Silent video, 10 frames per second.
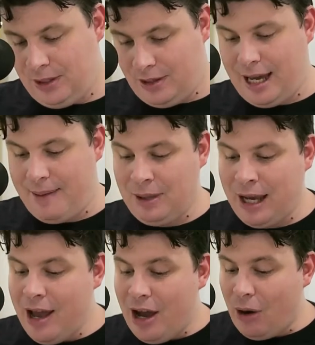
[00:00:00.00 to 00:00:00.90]
Okay.
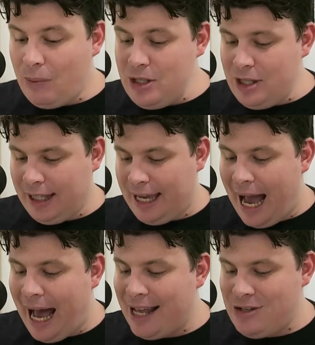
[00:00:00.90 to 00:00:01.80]
Originally,
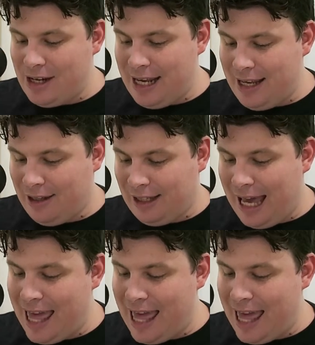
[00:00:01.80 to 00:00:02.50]
Harjan Hill